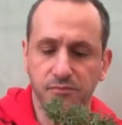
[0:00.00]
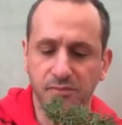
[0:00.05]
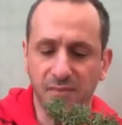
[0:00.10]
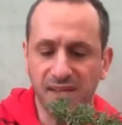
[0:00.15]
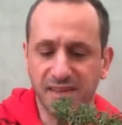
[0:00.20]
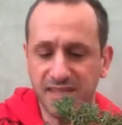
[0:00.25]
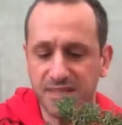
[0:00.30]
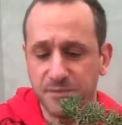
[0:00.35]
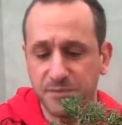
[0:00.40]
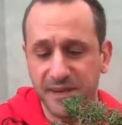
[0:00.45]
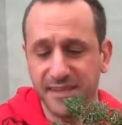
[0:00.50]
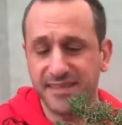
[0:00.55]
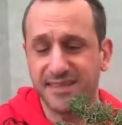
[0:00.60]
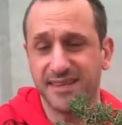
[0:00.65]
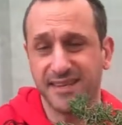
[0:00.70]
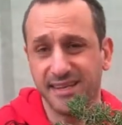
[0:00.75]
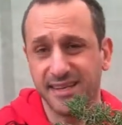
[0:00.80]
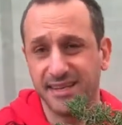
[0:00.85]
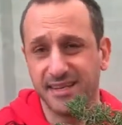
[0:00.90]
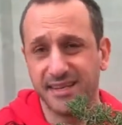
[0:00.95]
this mix
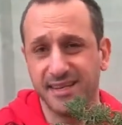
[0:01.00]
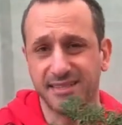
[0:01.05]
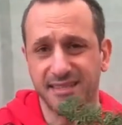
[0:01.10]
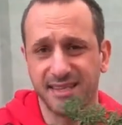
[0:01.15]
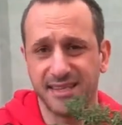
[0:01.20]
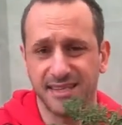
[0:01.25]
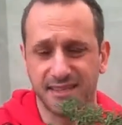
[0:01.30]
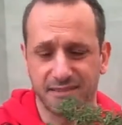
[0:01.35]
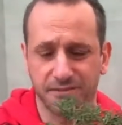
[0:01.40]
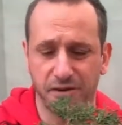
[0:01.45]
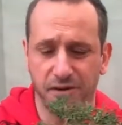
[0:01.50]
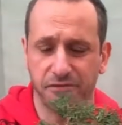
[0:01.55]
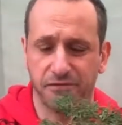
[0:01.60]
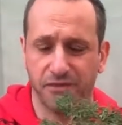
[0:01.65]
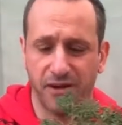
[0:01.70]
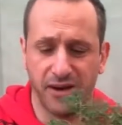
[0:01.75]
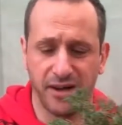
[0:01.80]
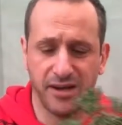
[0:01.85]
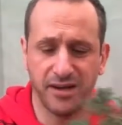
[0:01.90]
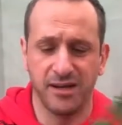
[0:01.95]
it's very
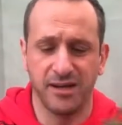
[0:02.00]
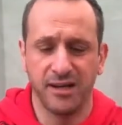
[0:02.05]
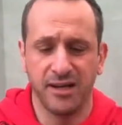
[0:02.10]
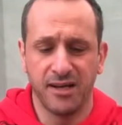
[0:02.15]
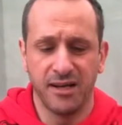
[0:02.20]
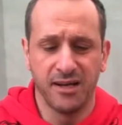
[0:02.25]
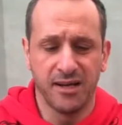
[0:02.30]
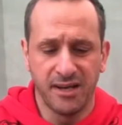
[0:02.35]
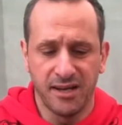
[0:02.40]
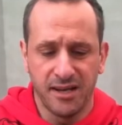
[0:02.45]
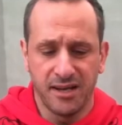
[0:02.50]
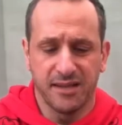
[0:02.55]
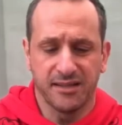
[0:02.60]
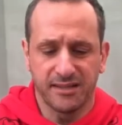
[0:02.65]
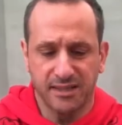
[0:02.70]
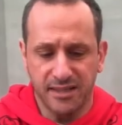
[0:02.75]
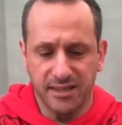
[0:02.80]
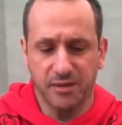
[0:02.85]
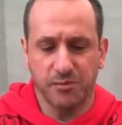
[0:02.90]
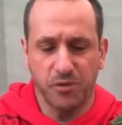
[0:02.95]
fine. It's going
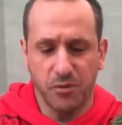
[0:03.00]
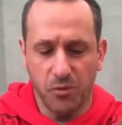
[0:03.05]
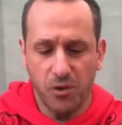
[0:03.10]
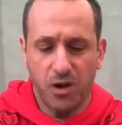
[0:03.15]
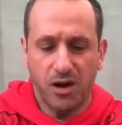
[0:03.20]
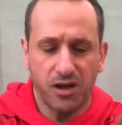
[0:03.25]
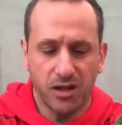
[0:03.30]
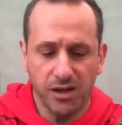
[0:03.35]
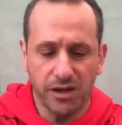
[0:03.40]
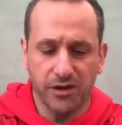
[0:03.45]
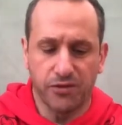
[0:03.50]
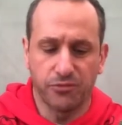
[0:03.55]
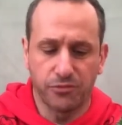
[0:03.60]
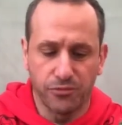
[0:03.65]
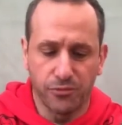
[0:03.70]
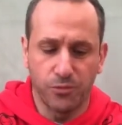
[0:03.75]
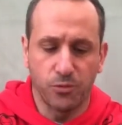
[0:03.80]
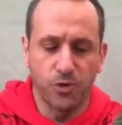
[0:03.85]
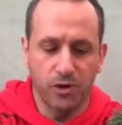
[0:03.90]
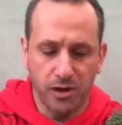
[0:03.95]
to take me a while. I've got
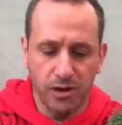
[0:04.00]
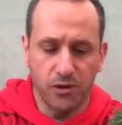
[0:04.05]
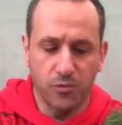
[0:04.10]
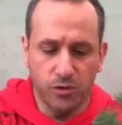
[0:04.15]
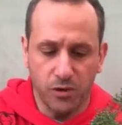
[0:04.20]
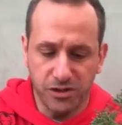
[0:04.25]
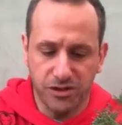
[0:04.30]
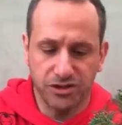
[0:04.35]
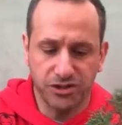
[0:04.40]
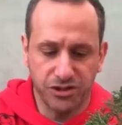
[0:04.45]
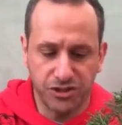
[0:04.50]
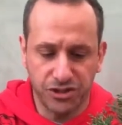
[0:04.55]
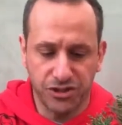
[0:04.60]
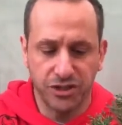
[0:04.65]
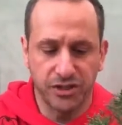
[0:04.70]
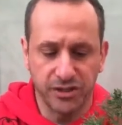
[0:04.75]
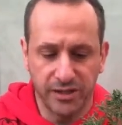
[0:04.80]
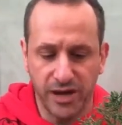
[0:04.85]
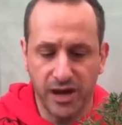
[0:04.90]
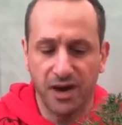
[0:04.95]
to wash.
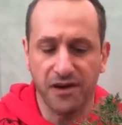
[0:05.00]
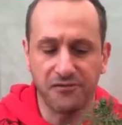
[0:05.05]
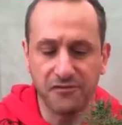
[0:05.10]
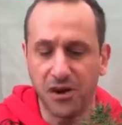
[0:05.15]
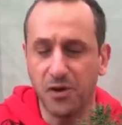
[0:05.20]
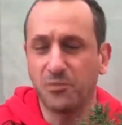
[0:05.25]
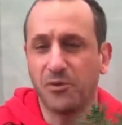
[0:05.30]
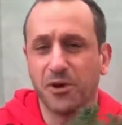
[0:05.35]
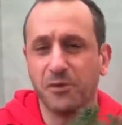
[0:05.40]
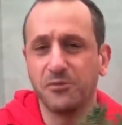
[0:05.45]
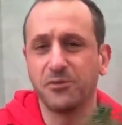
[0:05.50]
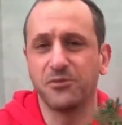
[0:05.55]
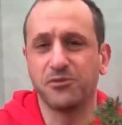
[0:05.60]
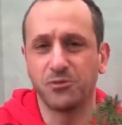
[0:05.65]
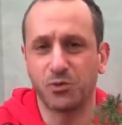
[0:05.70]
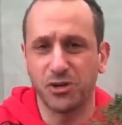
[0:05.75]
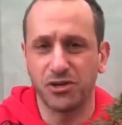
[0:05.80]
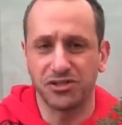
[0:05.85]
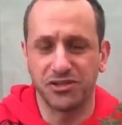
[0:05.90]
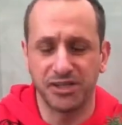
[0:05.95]
Now I have no problems
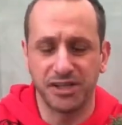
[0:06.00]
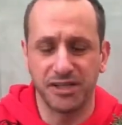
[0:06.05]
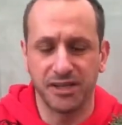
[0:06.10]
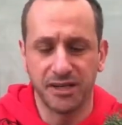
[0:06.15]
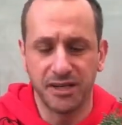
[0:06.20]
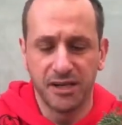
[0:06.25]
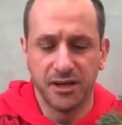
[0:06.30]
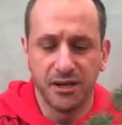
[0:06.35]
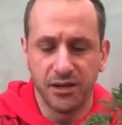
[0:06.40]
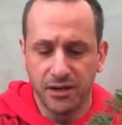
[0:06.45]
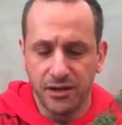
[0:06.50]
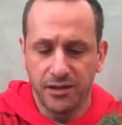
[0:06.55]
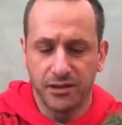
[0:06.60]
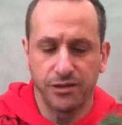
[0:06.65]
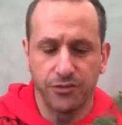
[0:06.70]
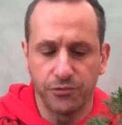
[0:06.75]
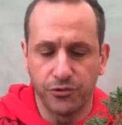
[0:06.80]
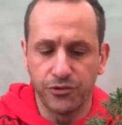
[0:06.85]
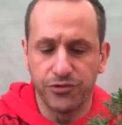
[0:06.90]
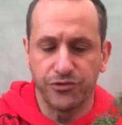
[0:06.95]
washing the
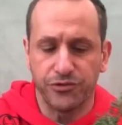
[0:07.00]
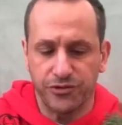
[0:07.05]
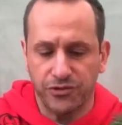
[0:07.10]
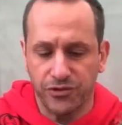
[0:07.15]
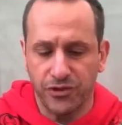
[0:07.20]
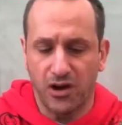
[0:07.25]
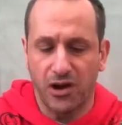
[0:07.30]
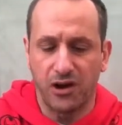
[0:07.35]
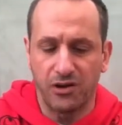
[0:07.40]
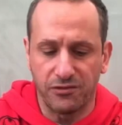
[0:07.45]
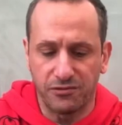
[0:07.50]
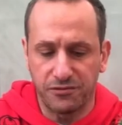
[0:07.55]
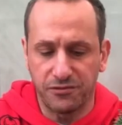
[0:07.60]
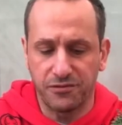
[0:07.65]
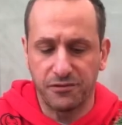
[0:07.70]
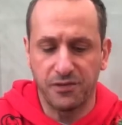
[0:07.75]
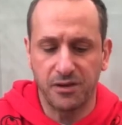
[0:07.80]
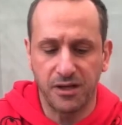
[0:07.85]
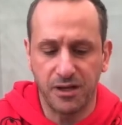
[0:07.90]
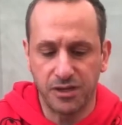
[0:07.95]
roots off
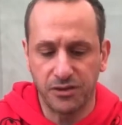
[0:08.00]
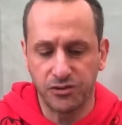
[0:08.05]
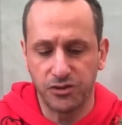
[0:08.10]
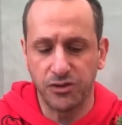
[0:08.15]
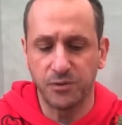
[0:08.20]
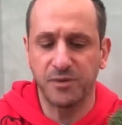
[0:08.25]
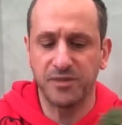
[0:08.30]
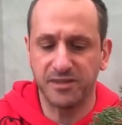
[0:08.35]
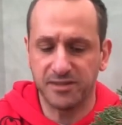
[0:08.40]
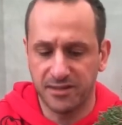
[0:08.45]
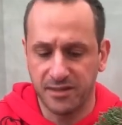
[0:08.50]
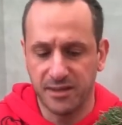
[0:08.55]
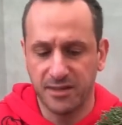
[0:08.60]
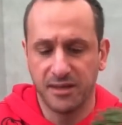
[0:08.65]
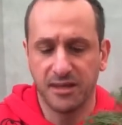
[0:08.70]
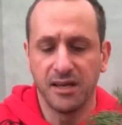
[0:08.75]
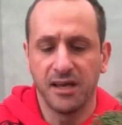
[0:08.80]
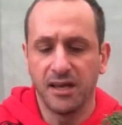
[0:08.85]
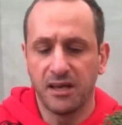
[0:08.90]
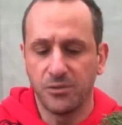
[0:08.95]
junipers
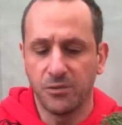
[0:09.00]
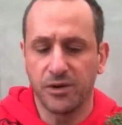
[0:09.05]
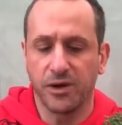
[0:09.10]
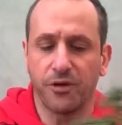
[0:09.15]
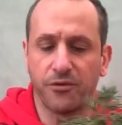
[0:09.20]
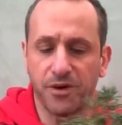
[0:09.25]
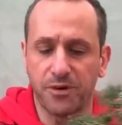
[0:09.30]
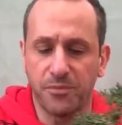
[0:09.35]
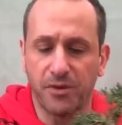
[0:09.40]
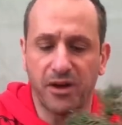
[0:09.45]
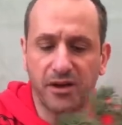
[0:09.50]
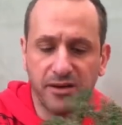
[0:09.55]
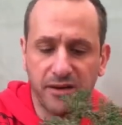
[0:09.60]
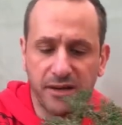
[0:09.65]
when I repot.